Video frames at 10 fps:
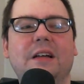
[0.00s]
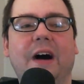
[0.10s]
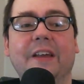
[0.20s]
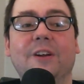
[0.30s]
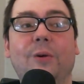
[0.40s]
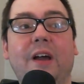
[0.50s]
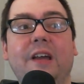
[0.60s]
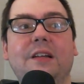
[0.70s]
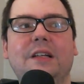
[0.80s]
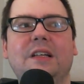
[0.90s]
Either
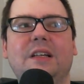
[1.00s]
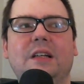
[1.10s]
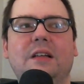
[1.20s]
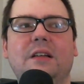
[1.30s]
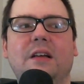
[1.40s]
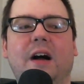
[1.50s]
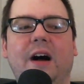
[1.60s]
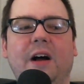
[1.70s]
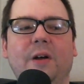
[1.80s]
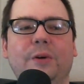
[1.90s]
way,
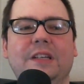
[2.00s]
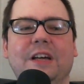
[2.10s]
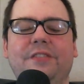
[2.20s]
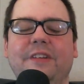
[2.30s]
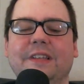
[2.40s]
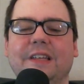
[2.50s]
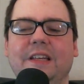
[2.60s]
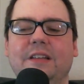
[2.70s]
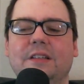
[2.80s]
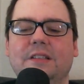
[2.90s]
I would
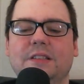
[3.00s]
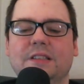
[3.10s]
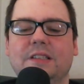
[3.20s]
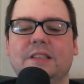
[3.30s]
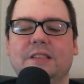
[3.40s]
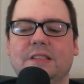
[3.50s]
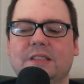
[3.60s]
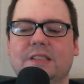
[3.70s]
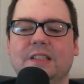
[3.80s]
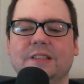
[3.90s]
definitely
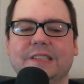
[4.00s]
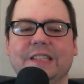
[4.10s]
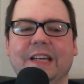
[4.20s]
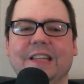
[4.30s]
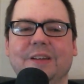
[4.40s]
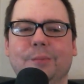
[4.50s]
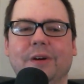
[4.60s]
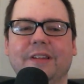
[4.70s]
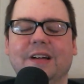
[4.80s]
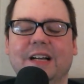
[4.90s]
still say that
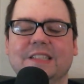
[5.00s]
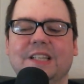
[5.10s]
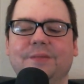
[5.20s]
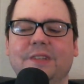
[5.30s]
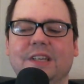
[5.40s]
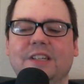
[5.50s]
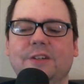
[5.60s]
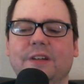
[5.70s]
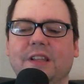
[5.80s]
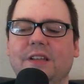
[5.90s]
Brother has something to
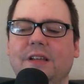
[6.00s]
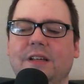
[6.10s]
do with it.